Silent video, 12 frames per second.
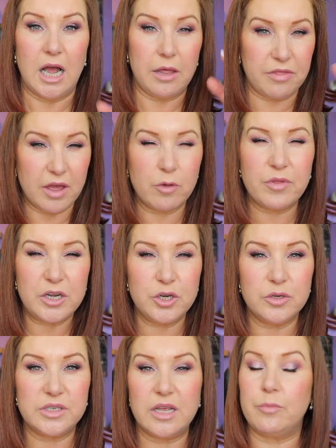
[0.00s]
They'll then
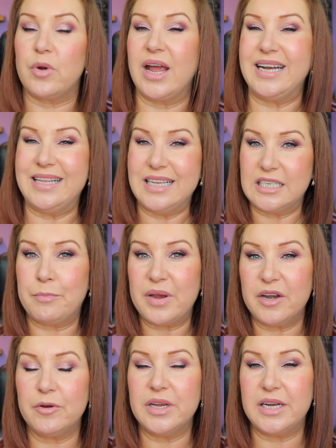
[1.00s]
use their brain, and there's a
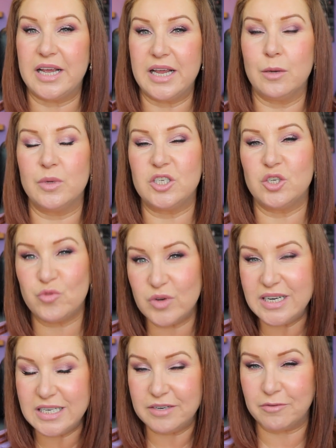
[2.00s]
period here which is
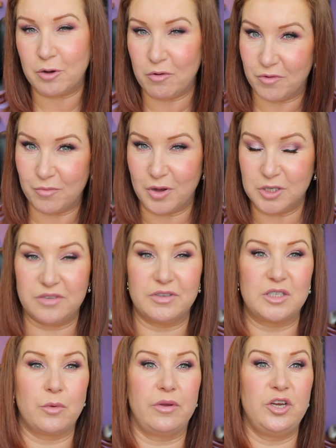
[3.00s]
really difficult for most of
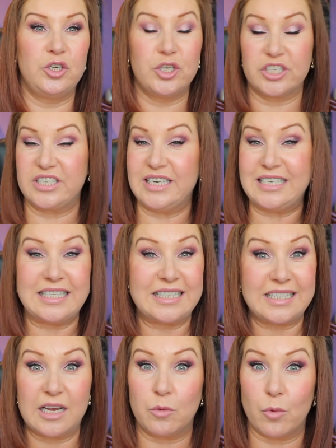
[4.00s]
us, where you just need to
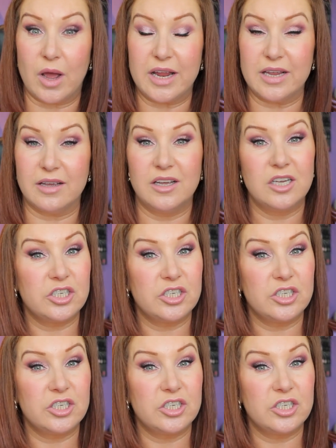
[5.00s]
sit and wait.